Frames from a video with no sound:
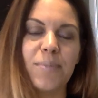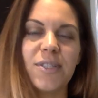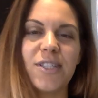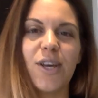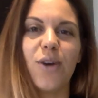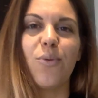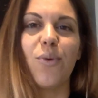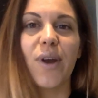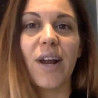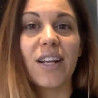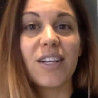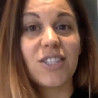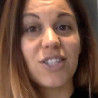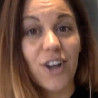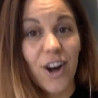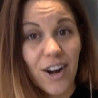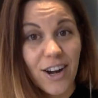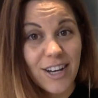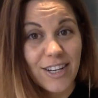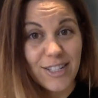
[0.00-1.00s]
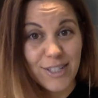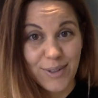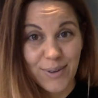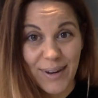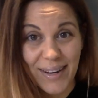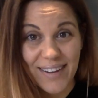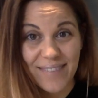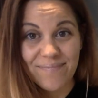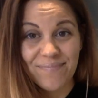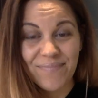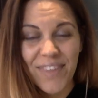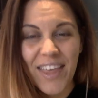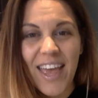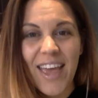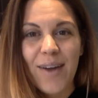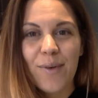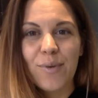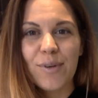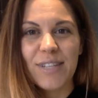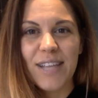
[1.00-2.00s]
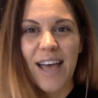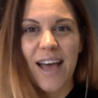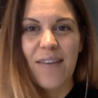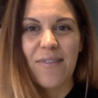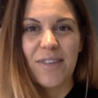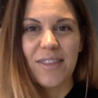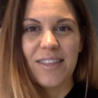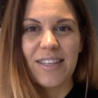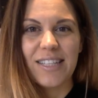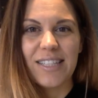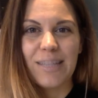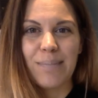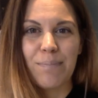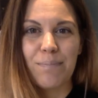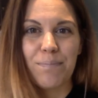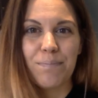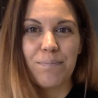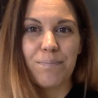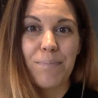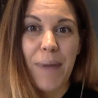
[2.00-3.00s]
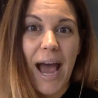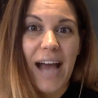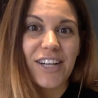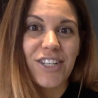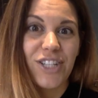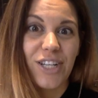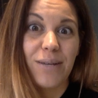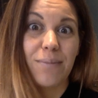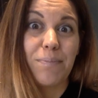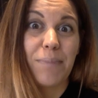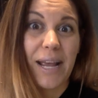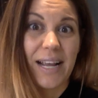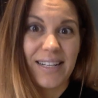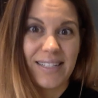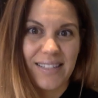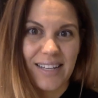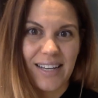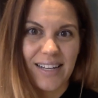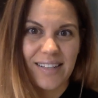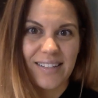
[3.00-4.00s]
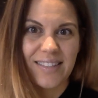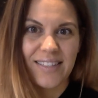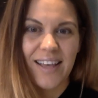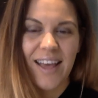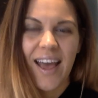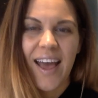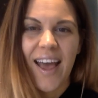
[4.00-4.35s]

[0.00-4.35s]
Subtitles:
So what I started doing was having these batching basics.